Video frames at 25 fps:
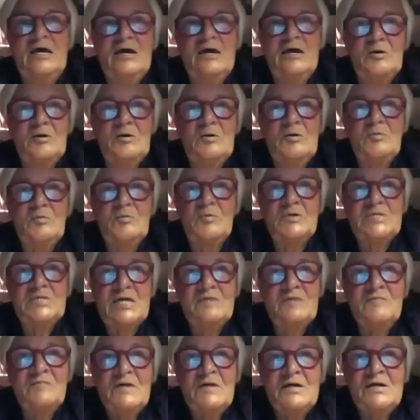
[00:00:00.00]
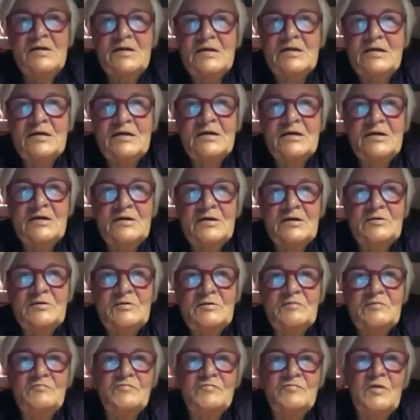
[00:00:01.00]
whatever
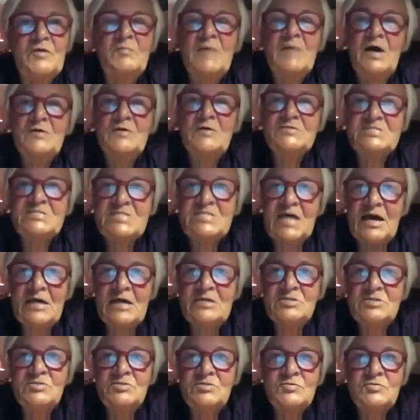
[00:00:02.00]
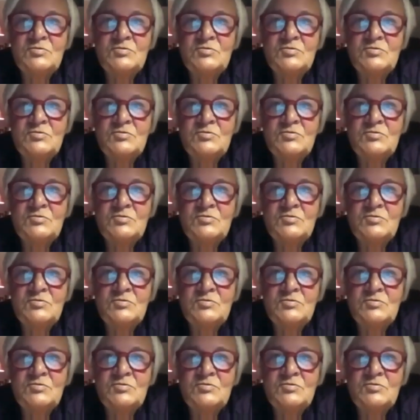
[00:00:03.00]
from outside